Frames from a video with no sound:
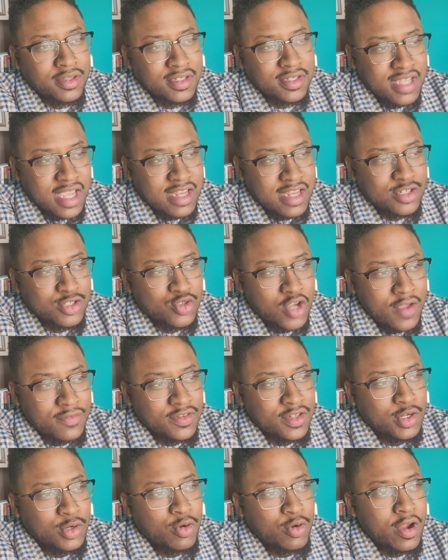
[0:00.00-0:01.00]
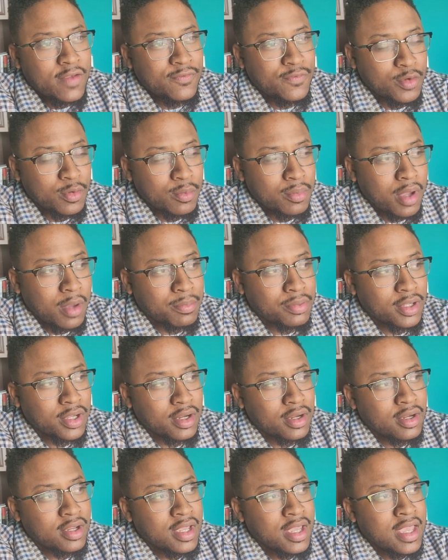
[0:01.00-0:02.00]
the Titans drafted a great football
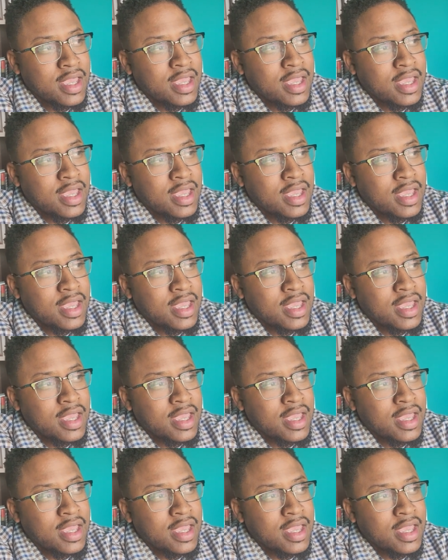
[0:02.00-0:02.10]
player.